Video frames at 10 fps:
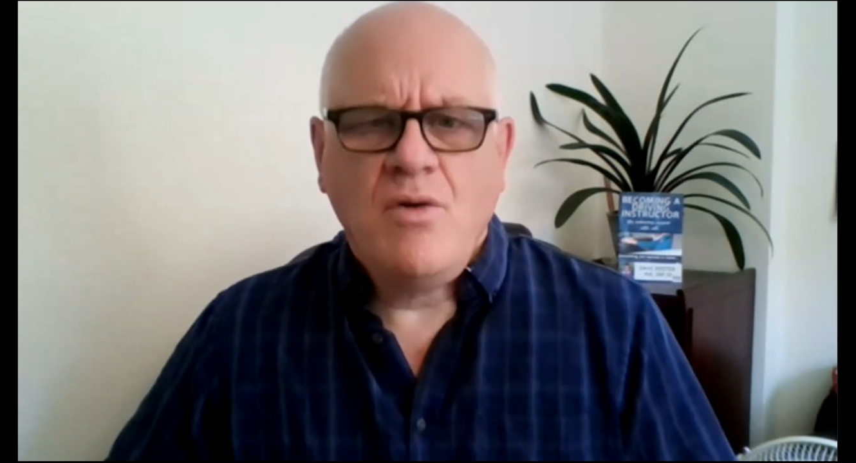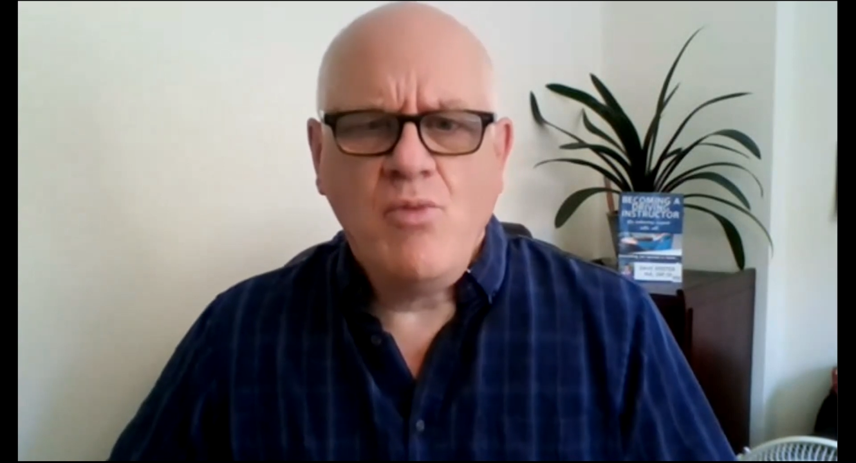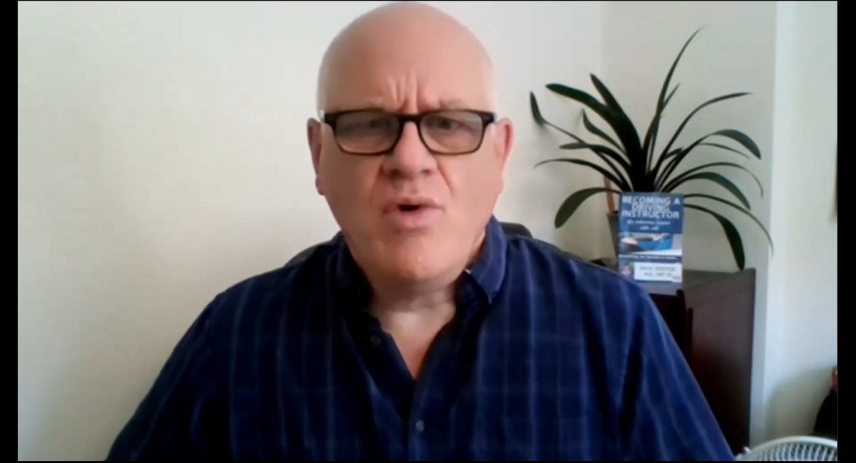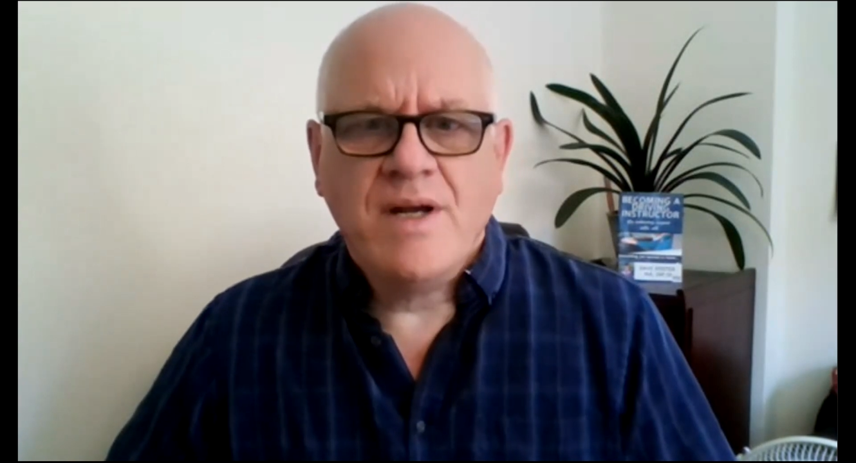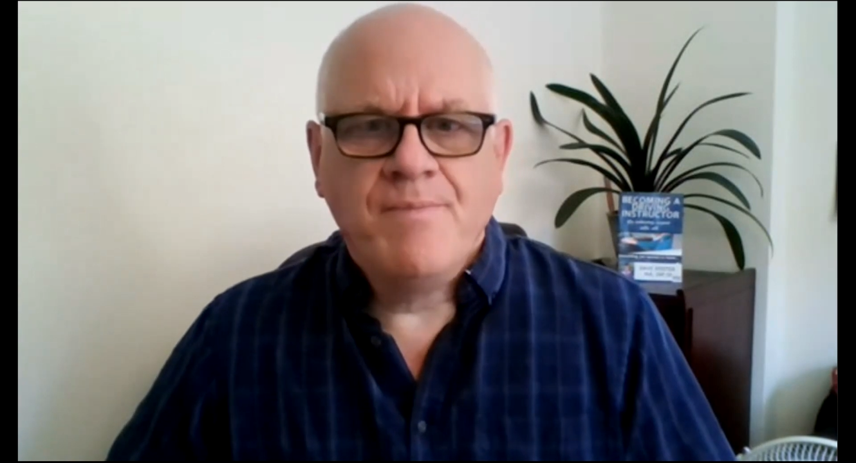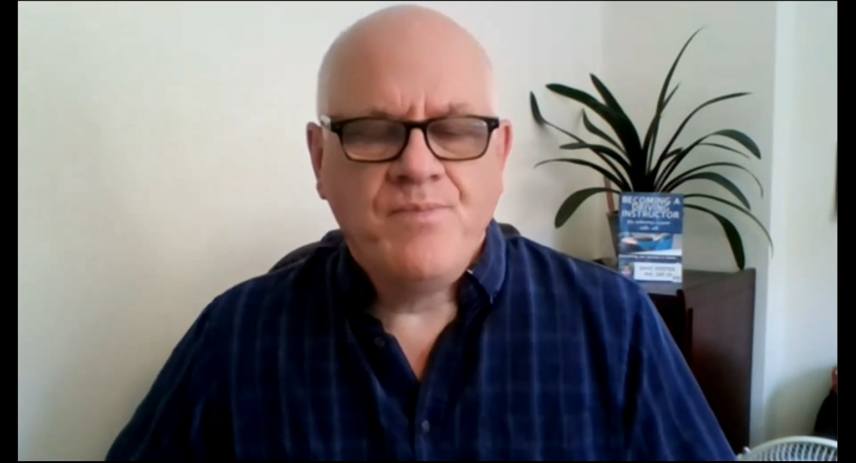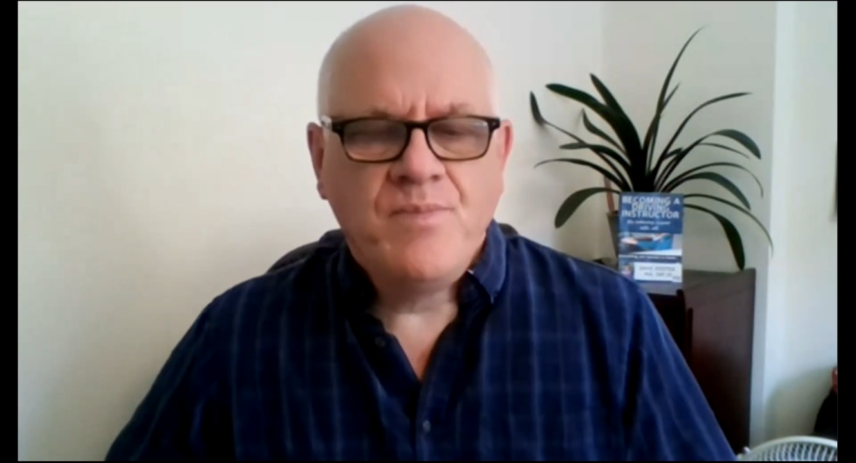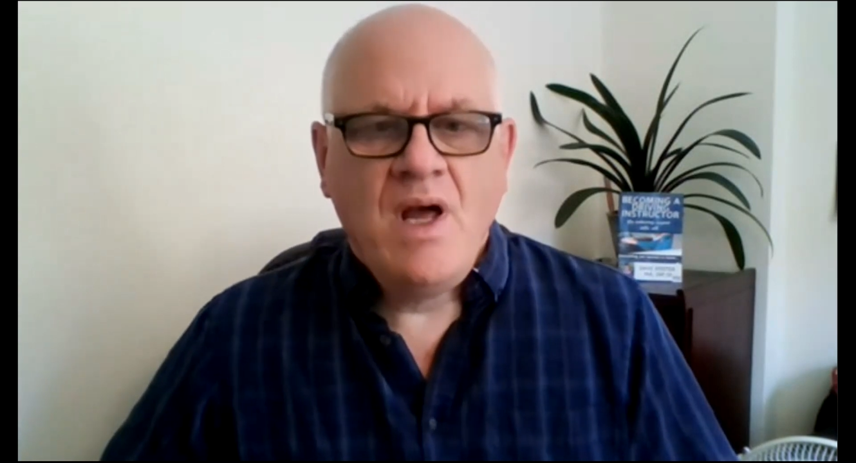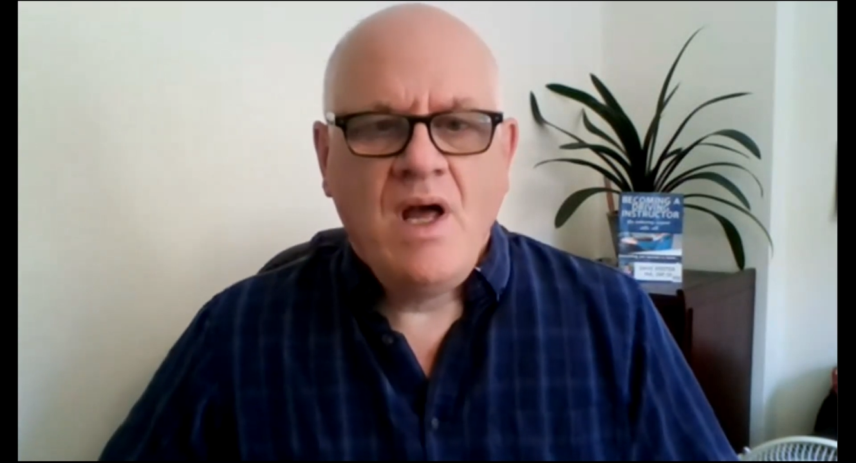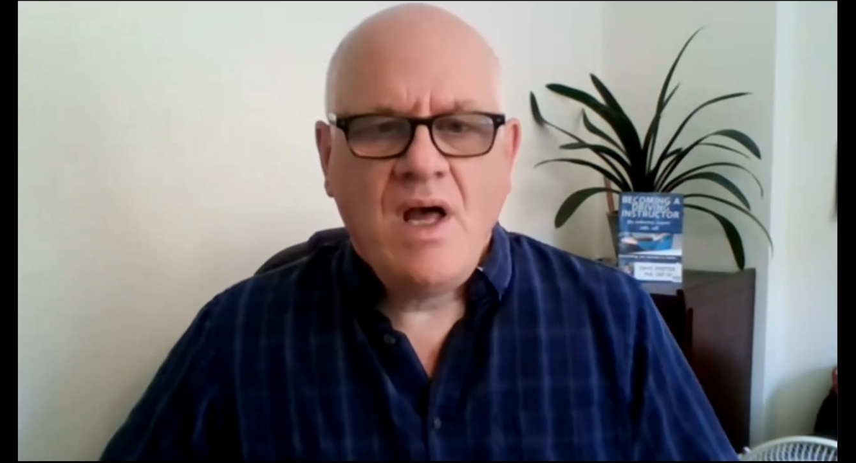Good morning.
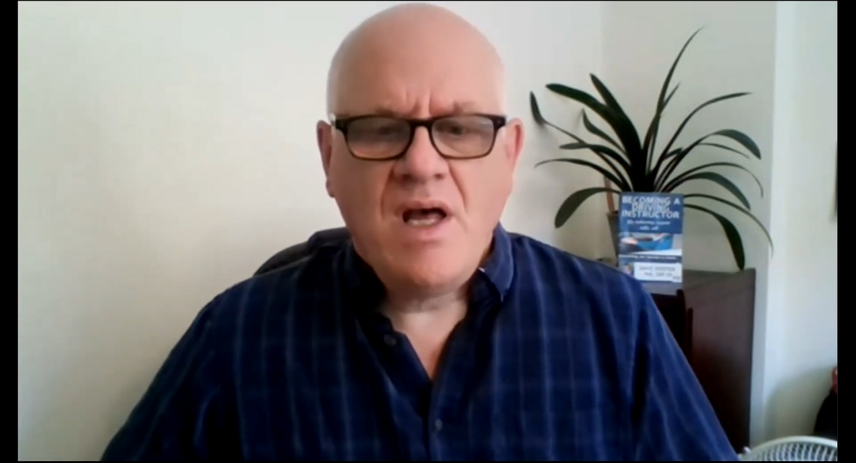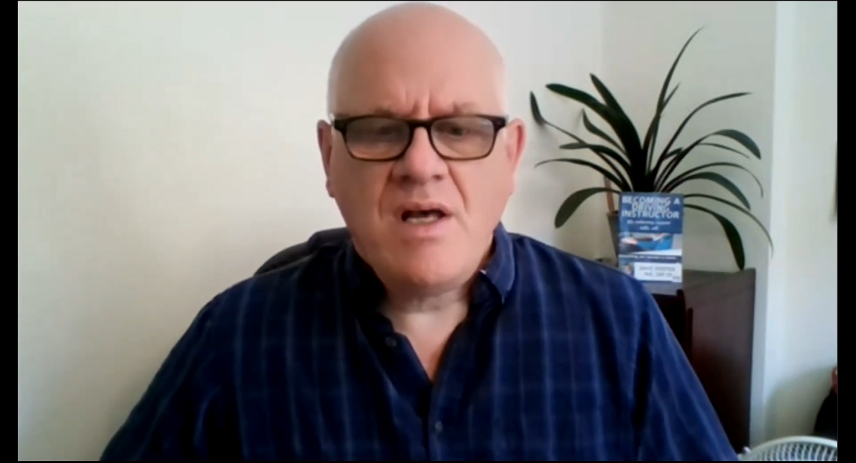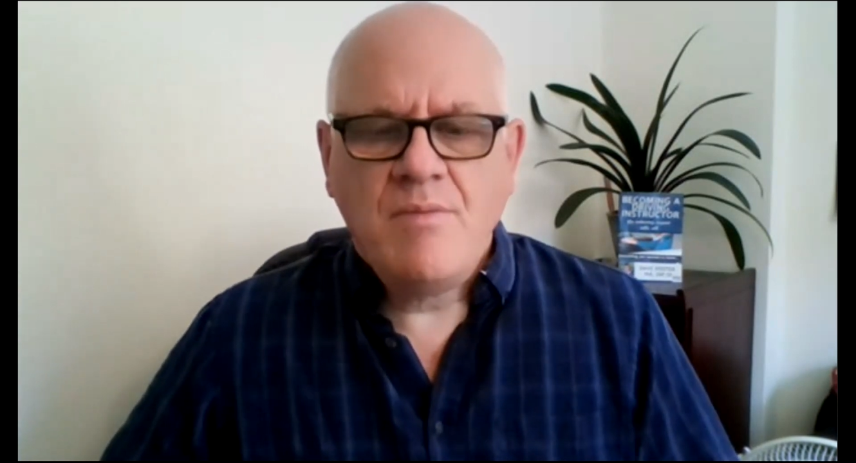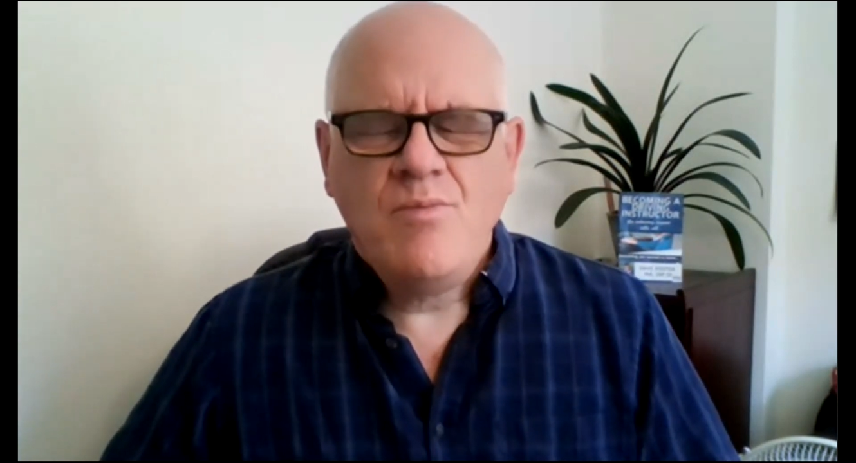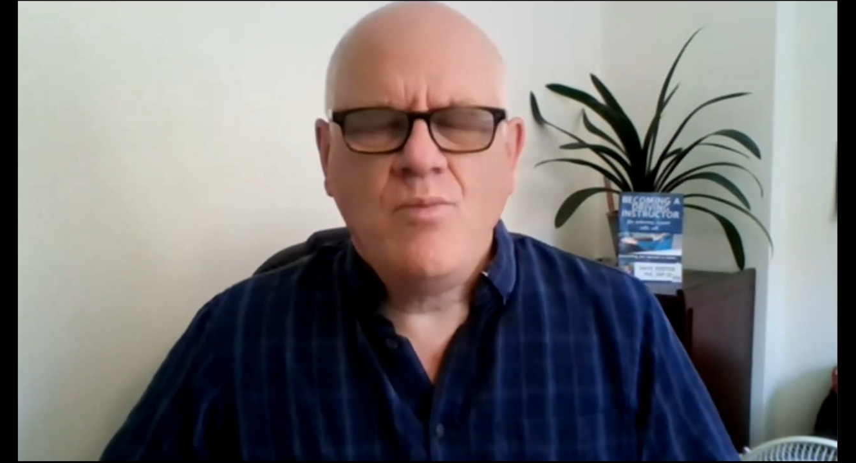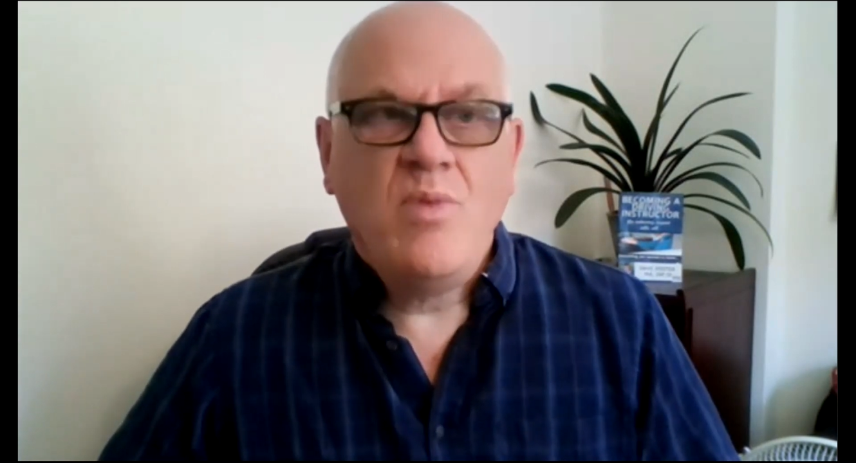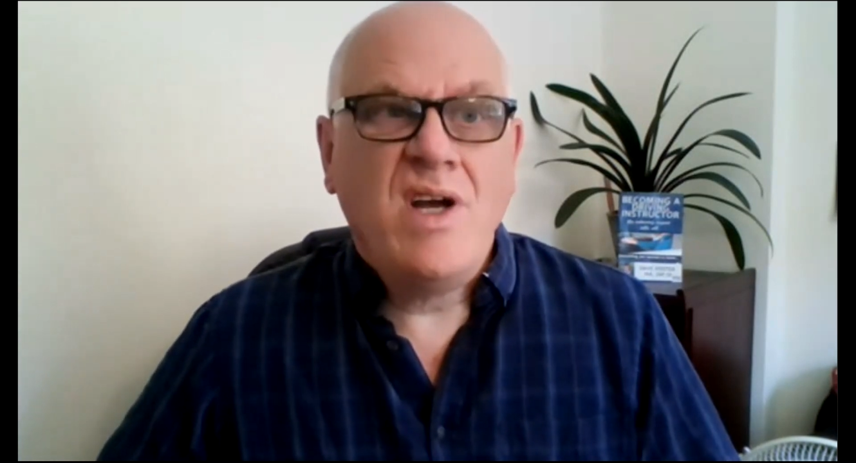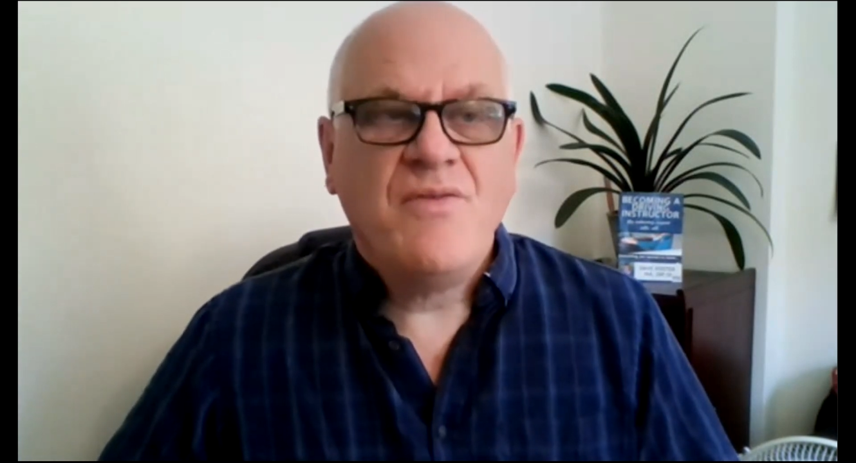We